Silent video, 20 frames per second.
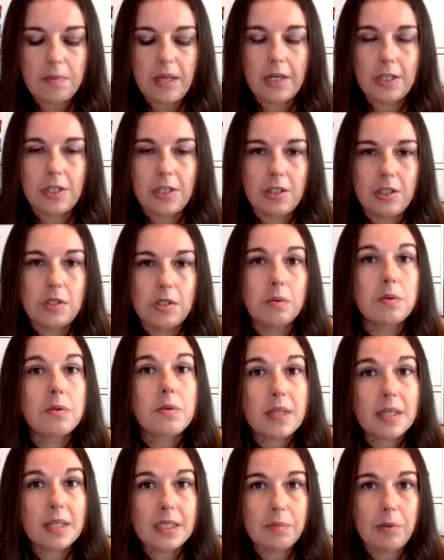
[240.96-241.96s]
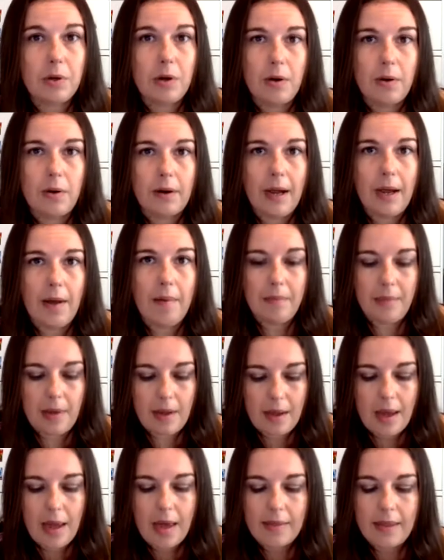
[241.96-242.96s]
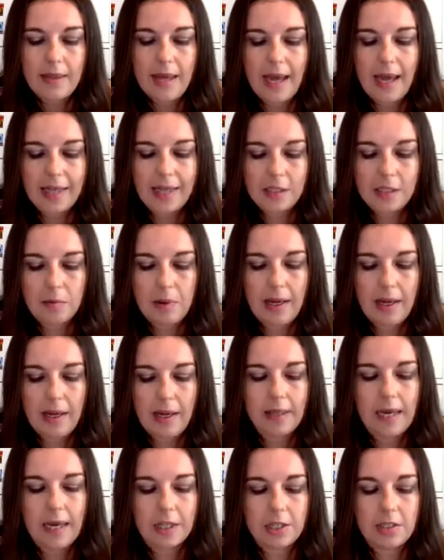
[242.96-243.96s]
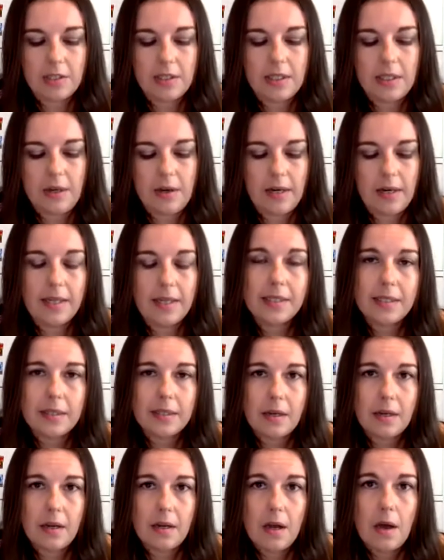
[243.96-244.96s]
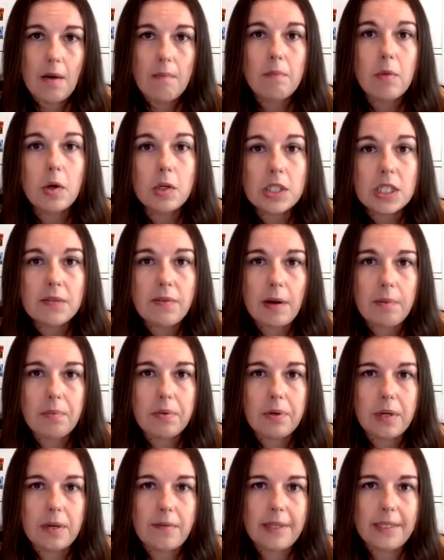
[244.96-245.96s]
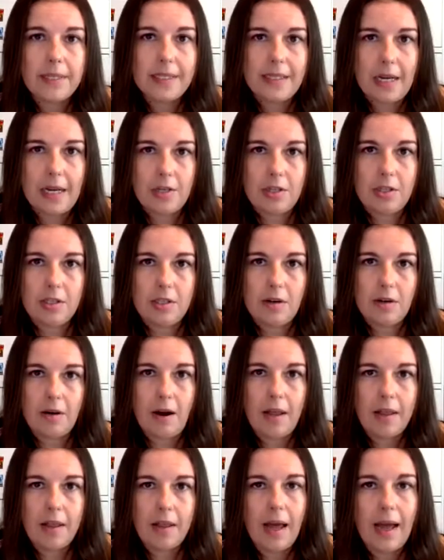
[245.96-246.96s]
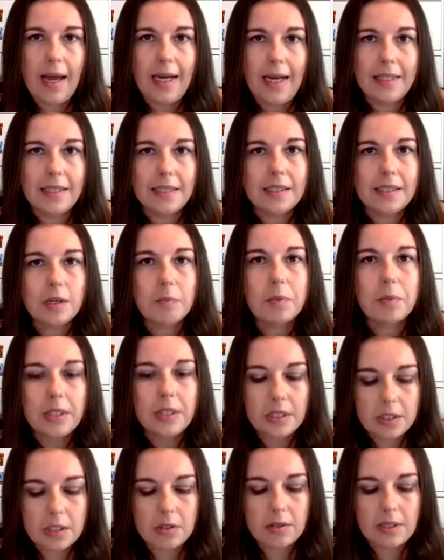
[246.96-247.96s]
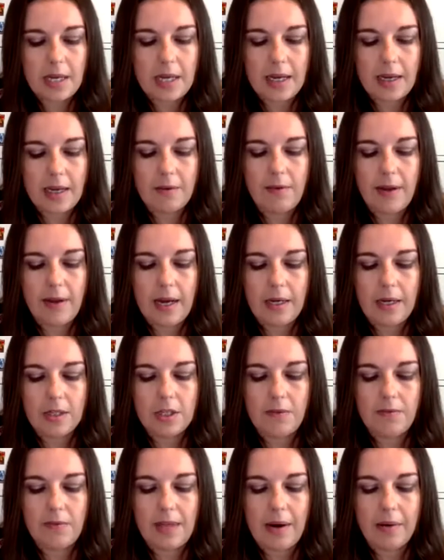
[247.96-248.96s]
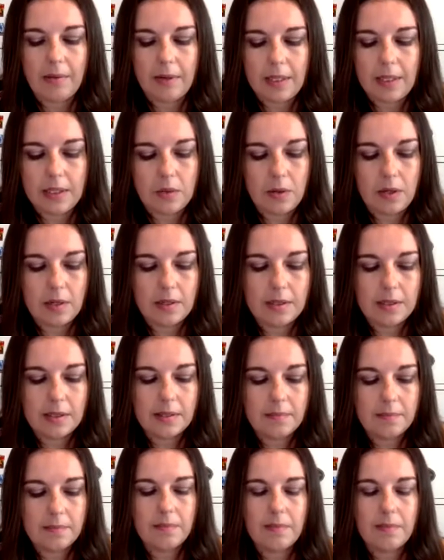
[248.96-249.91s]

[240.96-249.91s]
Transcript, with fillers: lectures through this program, the Hesselbein Lecture Series. Most of our previous lectures are online, so please do take advantage of that resource.